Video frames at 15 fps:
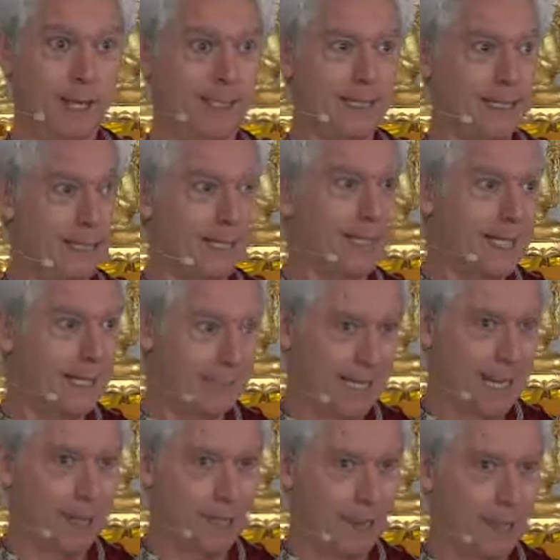And he didn't
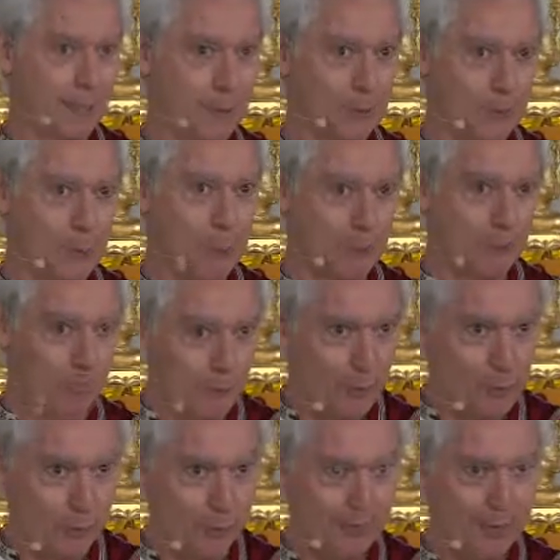examine what he's looking
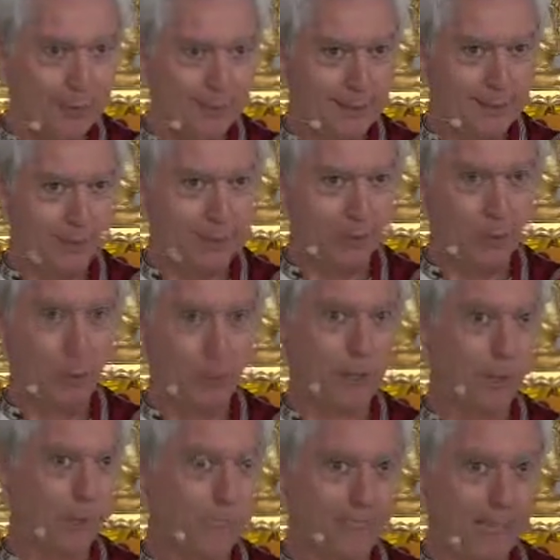through to note
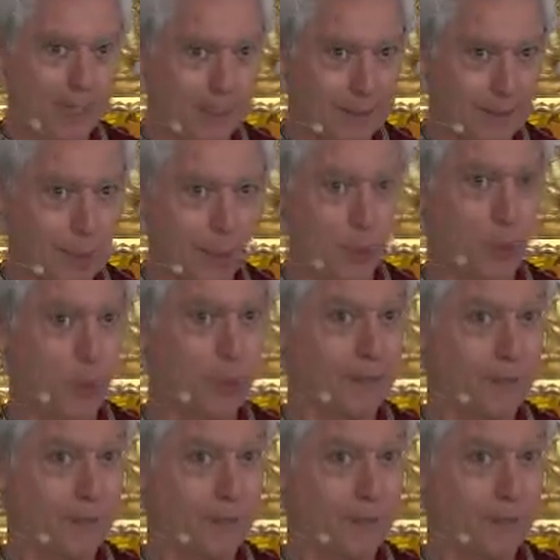whether it's a telescope